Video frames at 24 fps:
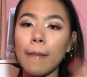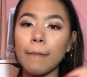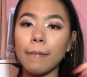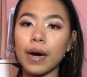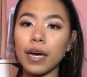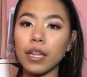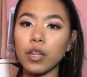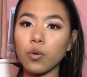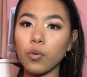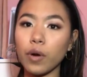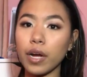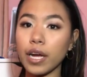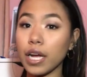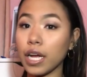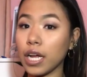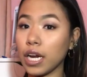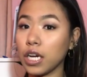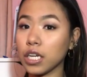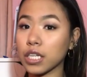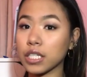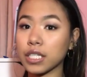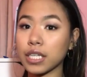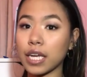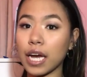By the way, it
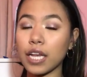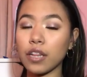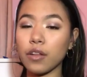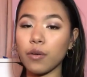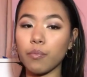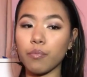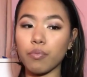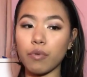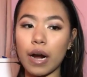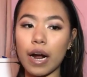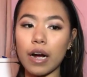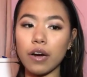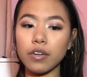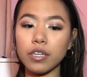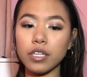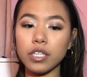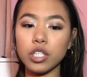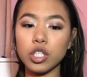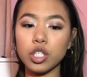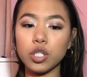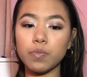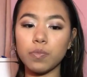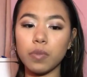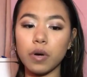looks kind of
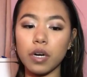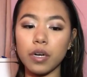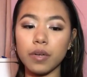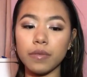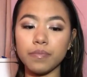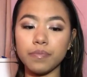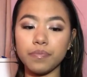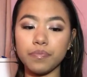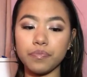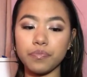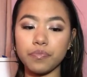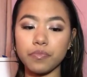brownish, but